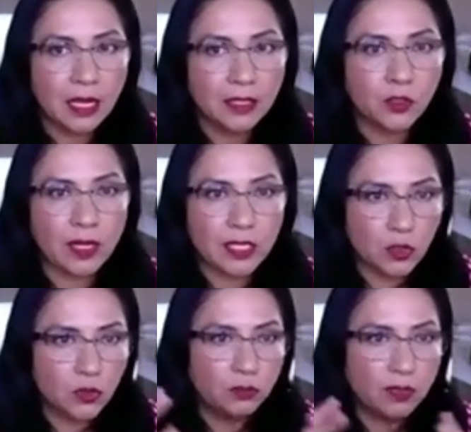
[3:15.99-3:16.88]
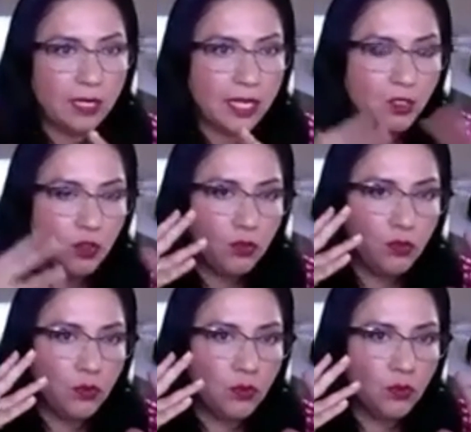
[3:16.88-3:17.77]
trying to relate
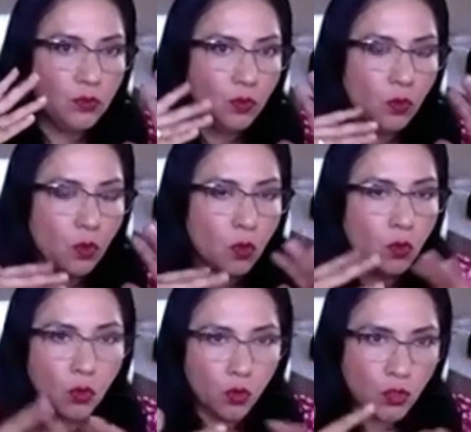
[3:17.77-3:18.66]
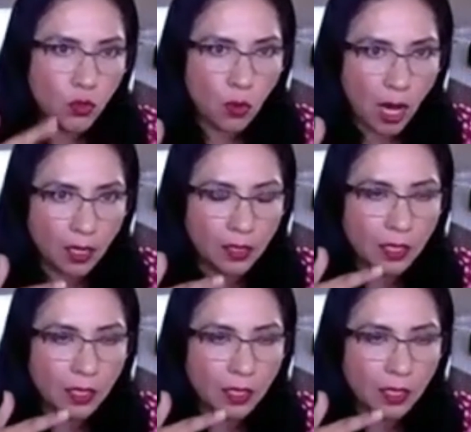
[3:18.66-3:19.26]
to who you are